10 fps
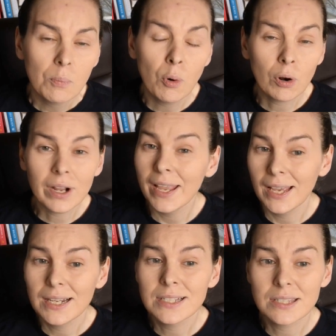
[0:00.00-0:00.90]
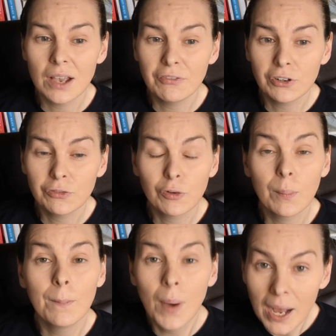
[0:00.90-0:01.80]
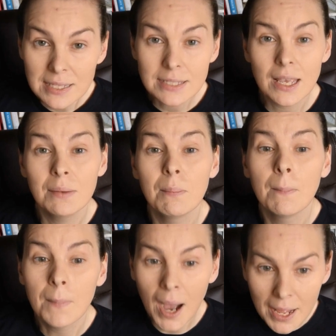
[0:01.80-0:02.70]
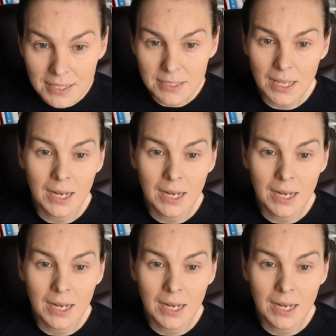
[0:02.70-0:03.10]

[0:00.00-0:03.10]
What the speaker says: Poor Hannah suffered for months and months,